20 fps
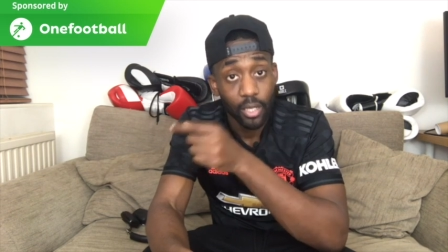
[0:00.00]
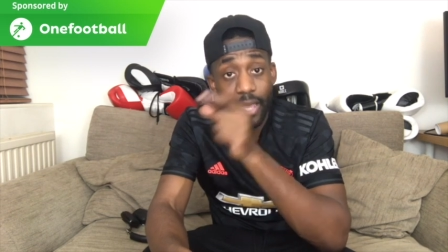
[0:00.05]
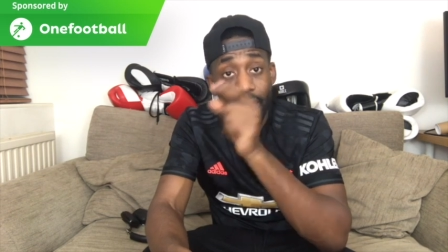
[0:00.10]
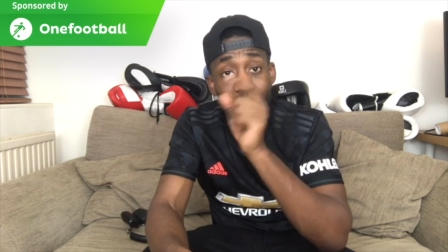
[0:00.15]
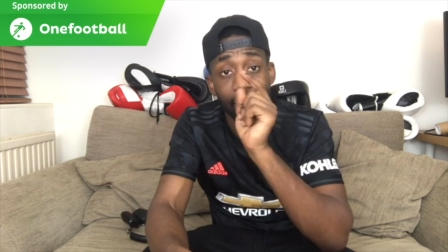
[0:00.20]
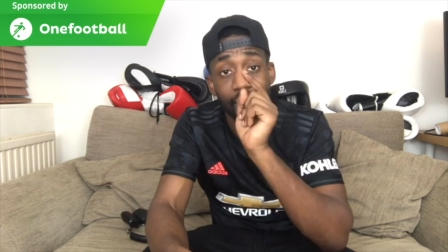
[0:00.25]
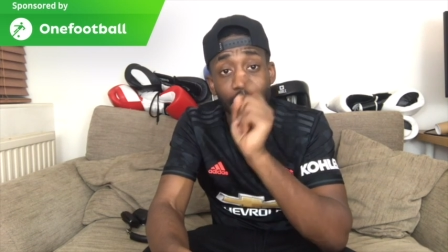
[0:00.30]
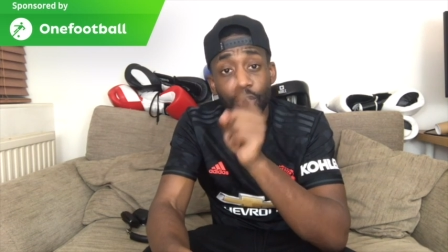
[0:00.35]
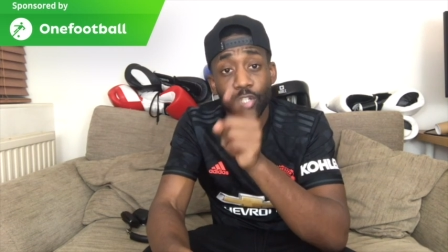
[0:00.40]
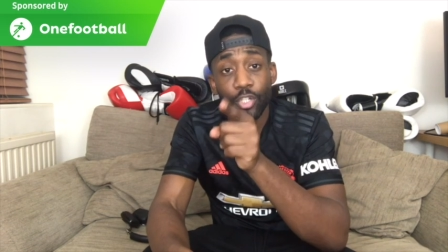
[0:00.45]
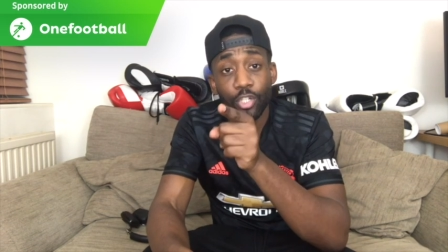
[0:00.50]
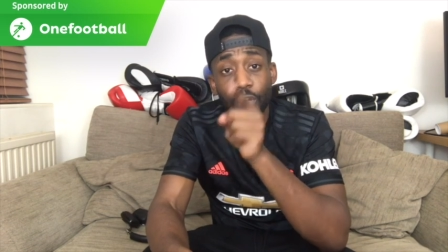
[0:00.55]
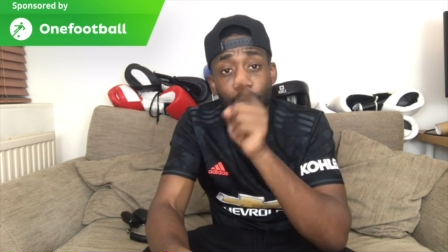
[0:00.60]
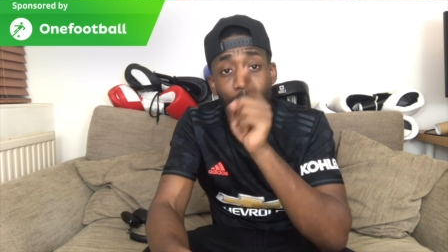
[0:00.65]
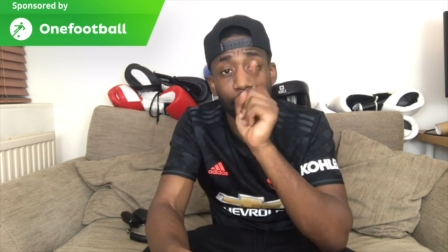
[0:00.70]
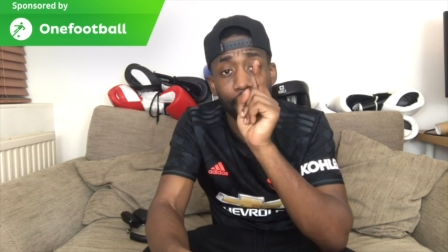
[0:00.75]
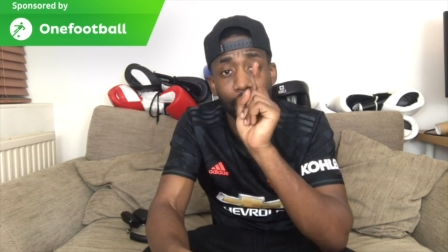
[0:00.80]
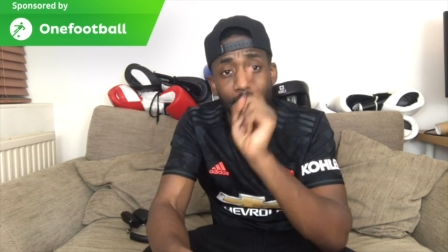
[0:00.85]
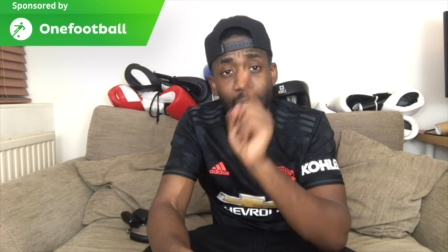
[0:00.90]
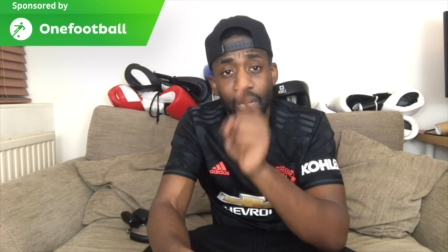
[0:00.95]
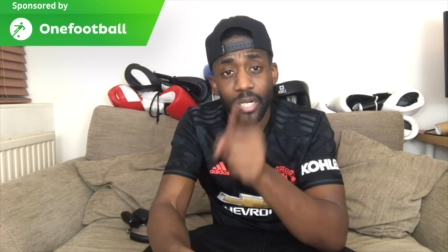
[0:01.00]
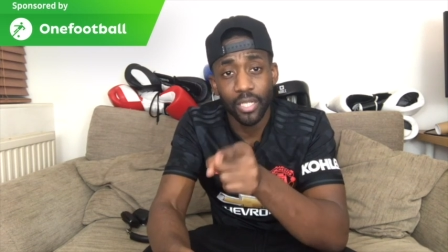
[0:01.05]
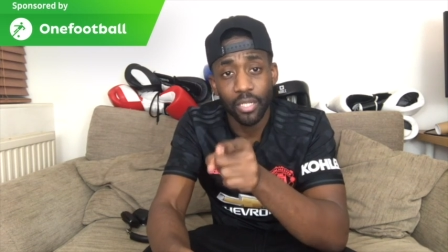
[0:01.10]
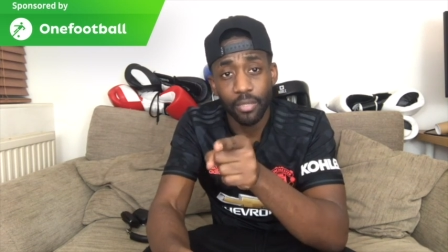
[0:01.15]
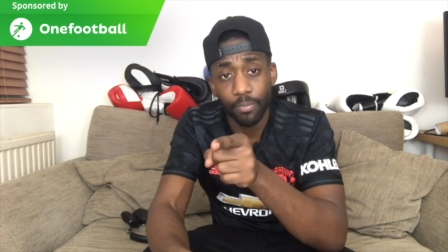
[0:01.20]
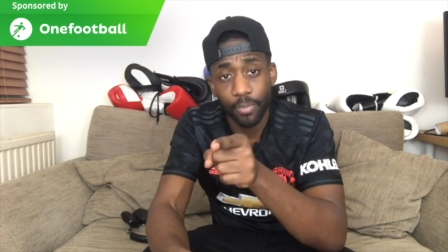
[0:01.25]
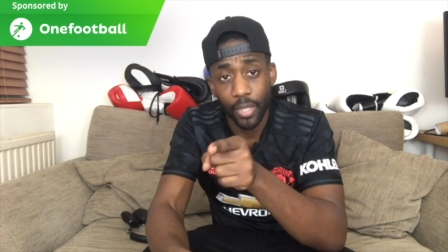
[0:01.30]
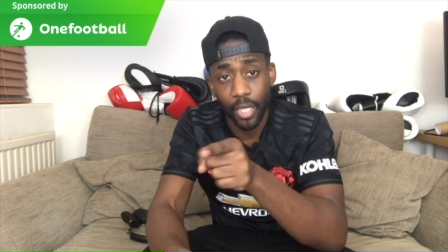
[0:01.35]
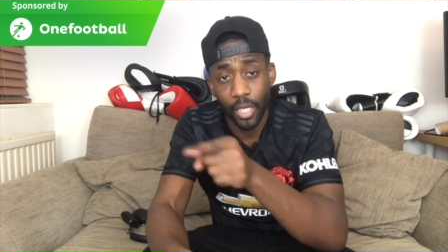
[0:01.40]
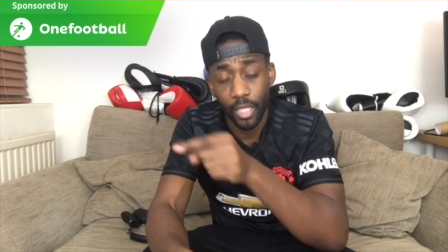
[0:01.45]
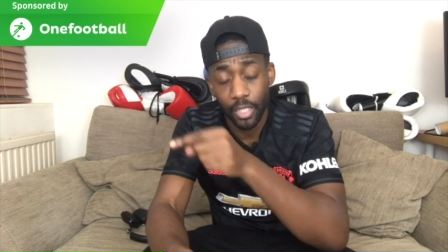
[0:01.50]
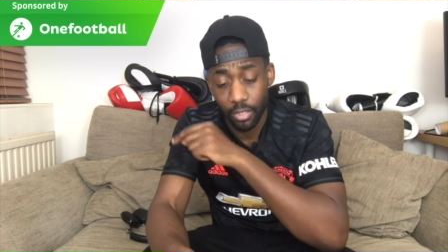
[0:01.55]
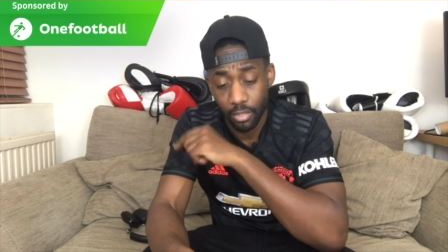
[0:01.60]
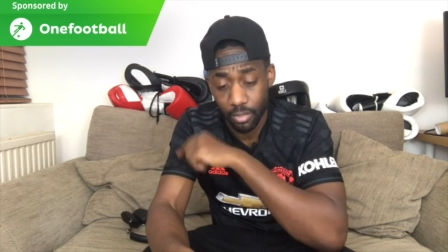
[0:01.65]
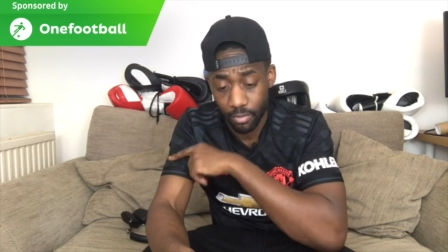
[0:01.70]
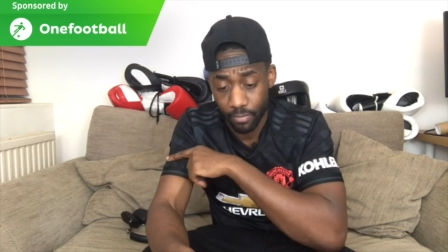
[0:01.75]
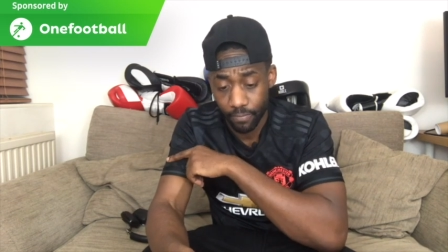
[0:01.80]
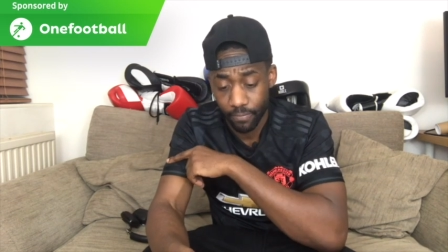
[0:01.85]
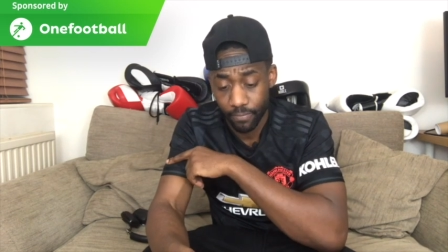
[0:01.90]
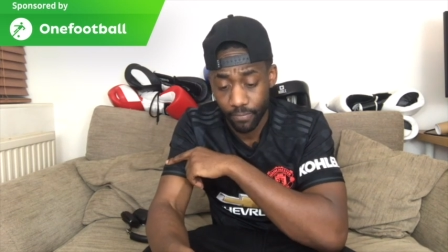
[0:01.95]
H money blood.
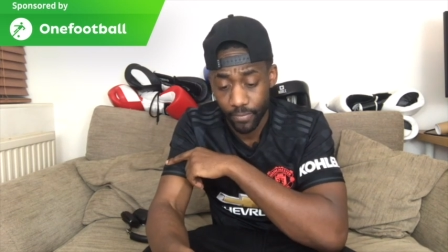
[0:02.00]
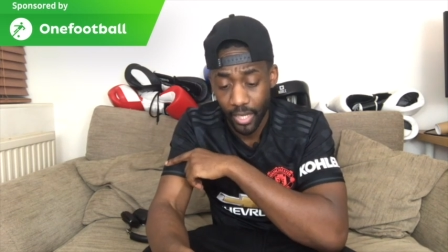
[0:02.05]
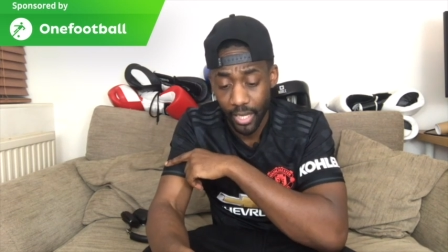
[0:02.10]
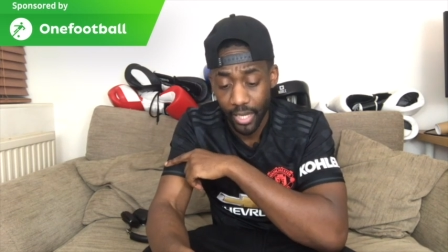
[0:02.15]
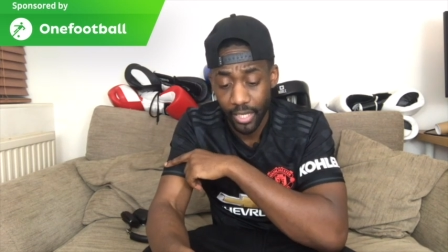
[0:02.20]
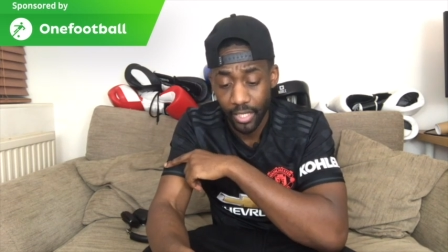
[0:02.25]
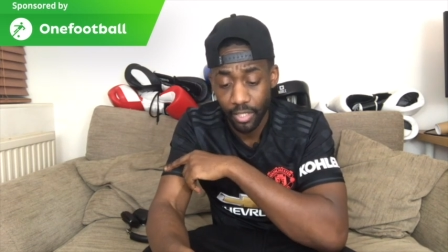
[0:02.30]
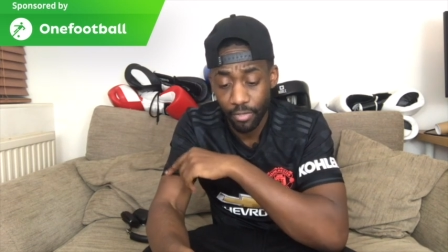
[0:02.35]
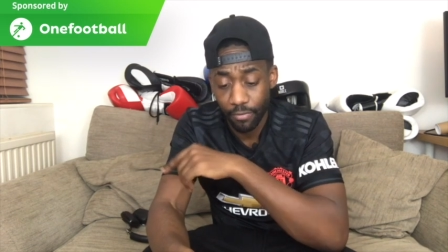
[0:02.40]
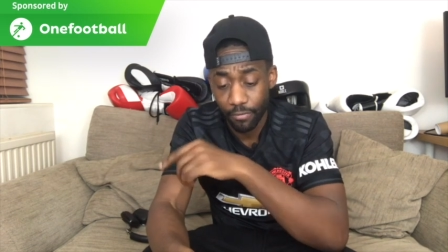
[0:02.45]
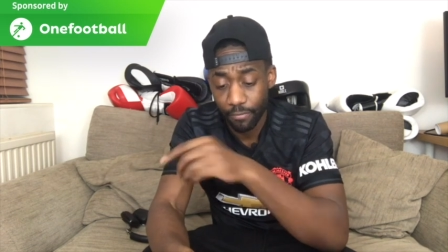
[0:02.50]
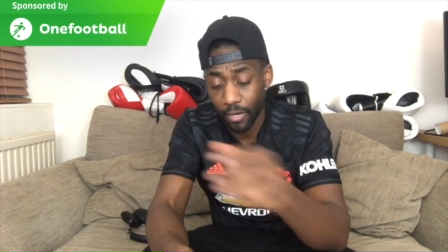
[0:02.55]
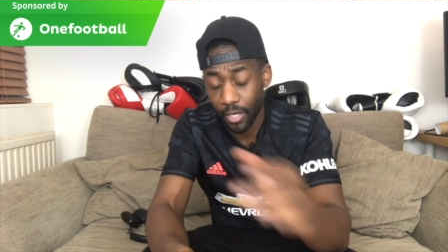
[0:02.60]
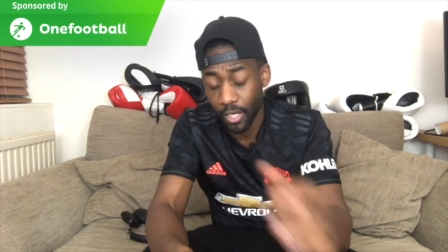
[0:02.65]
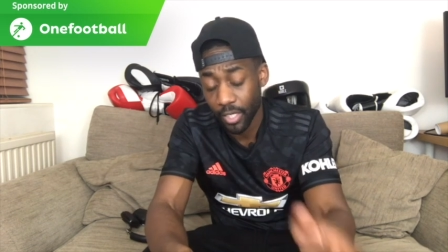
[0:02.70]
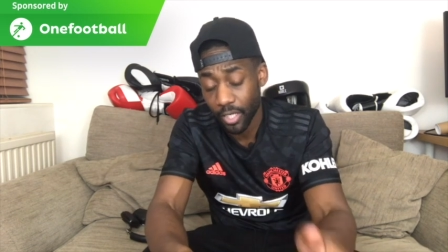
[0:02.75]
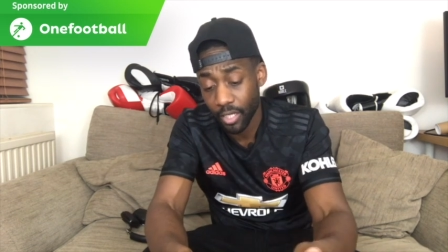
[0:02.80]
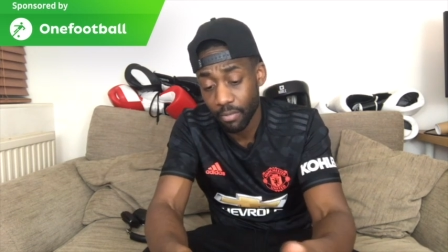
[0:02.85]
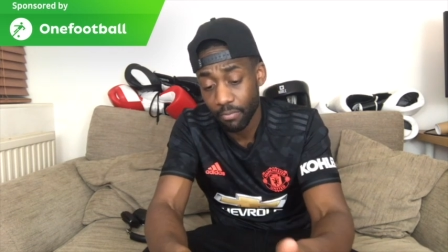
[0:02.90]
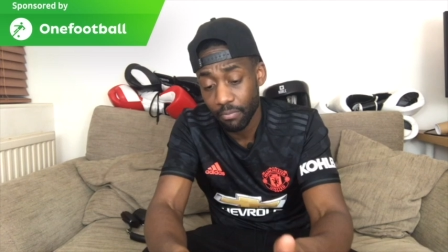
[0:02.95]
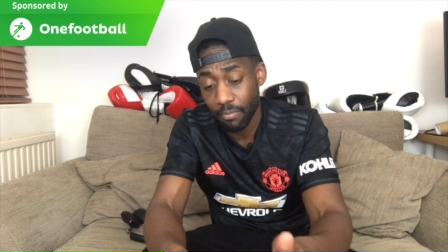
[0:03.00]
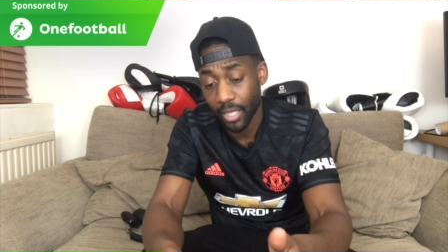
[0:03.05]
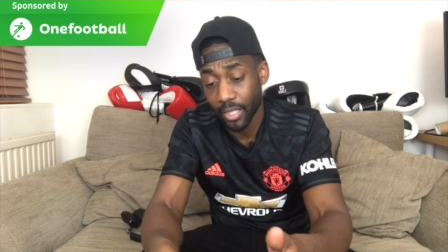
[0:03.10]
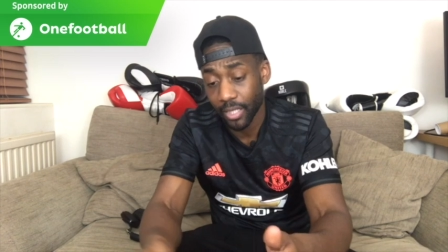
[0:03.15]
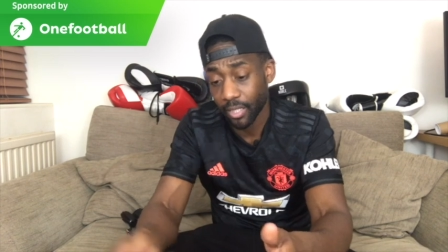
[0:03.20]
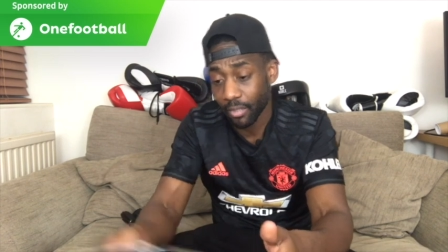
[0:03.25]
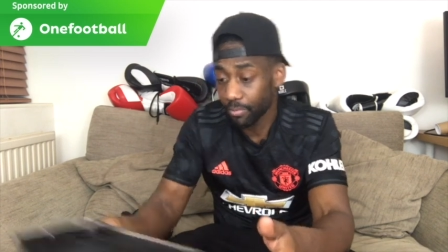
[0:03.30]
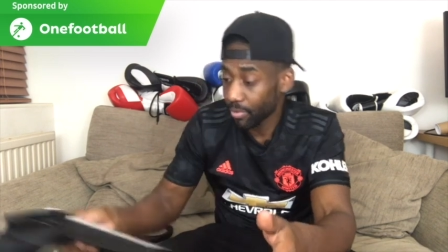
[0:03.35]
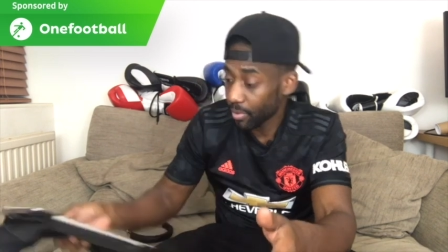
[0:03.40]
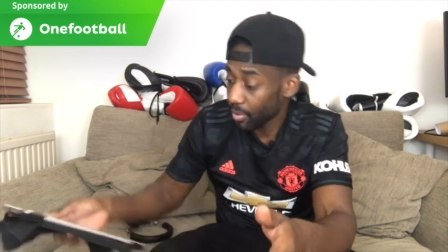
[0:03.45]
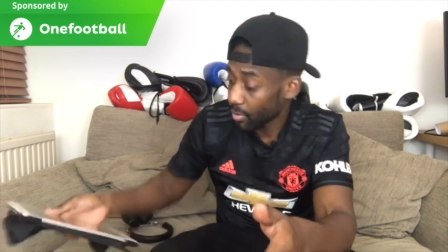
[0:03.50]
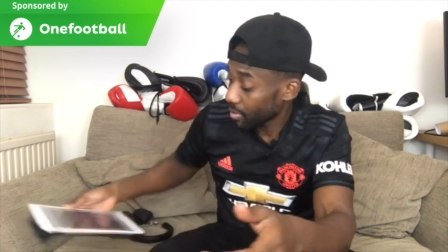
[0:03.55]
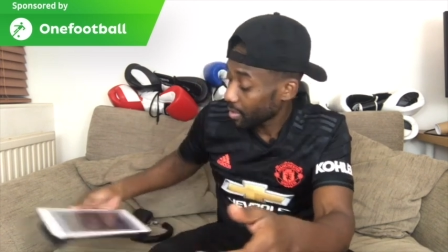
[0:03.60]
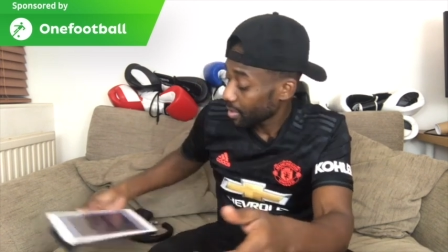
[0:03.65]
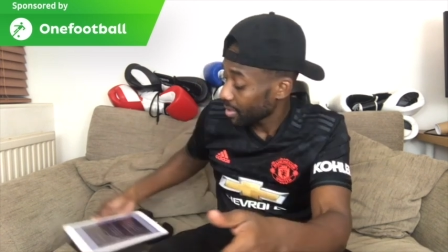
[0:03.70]
H fucking money, bro.